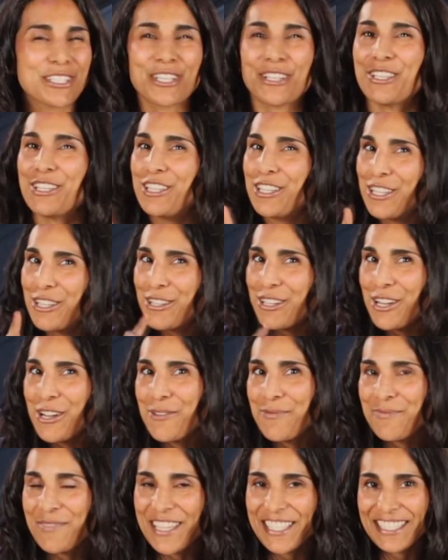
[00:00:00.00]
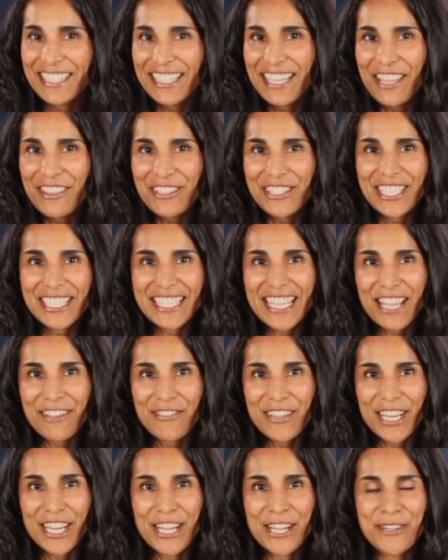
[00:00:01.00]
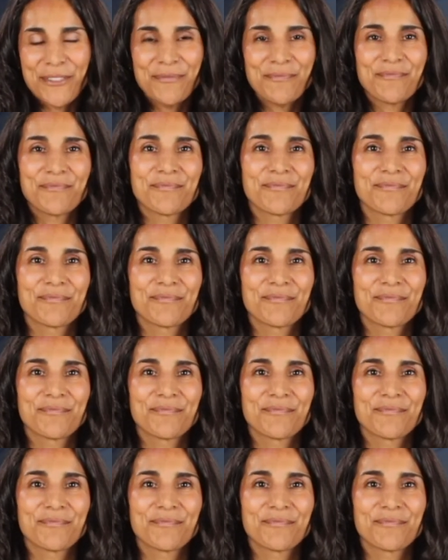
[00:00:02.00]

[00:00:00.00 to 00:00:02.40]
you don't miss another CTAC video.